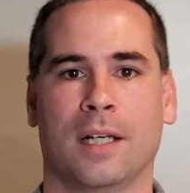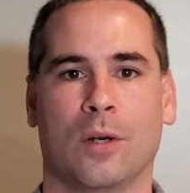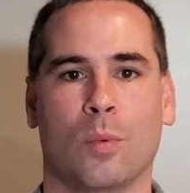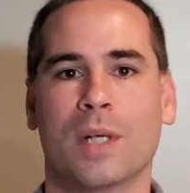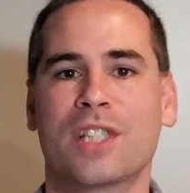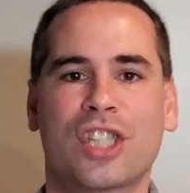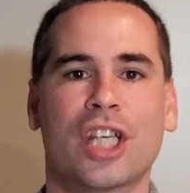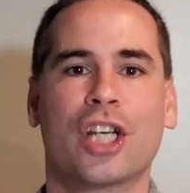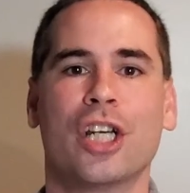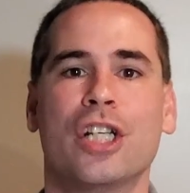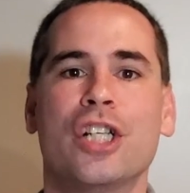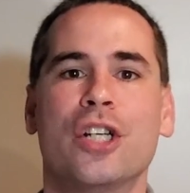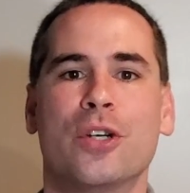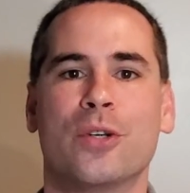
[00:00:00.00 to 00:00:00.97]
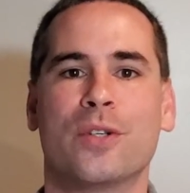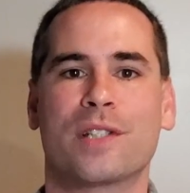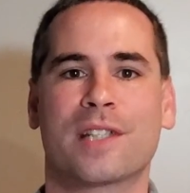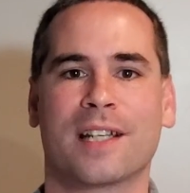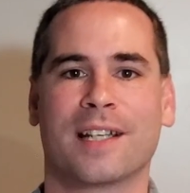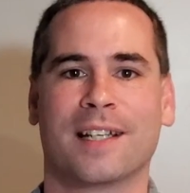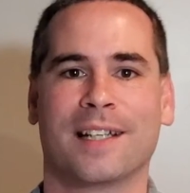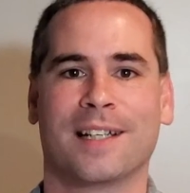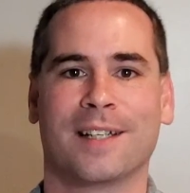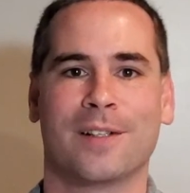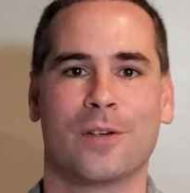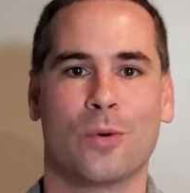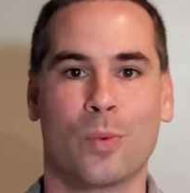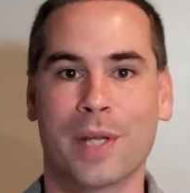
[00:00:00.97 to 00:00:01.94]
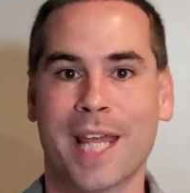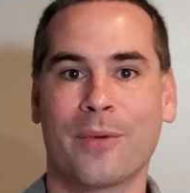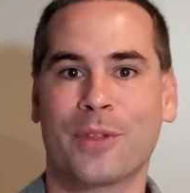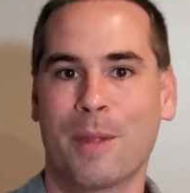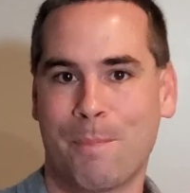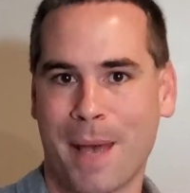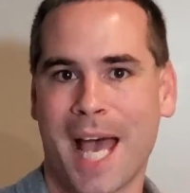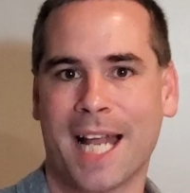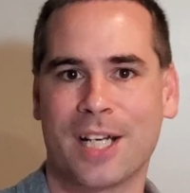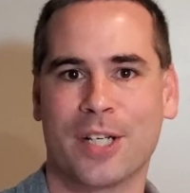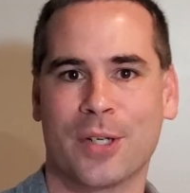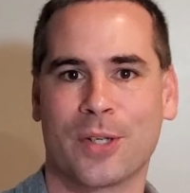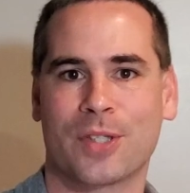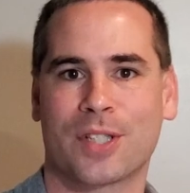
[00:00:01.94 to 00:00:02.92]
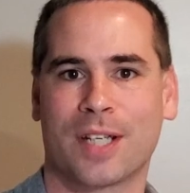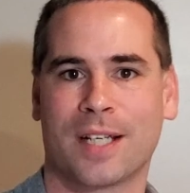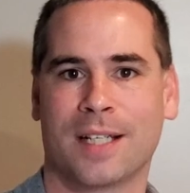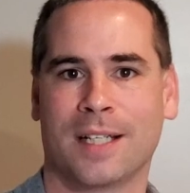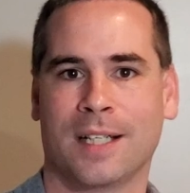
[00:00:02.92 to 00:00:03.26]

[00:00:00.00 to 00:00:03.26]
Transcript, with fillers: What's the good news without the bad news?